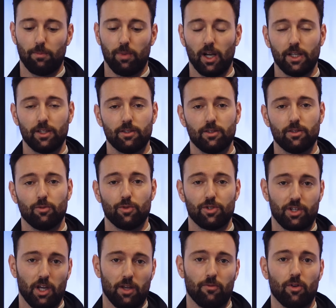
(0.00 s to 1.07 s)
plate,
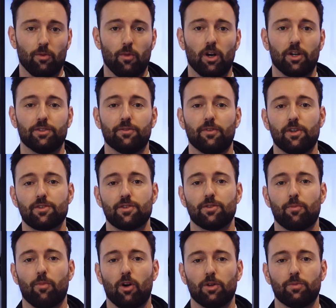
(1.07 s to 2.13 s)
which came from our innovation
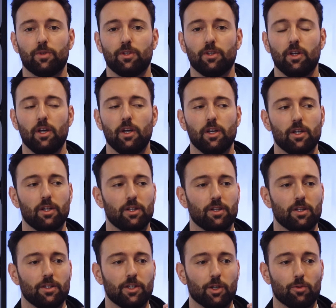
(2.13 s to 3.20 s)
department,
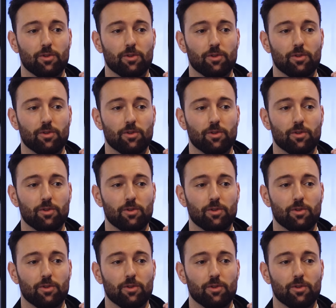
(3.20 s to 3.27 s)
there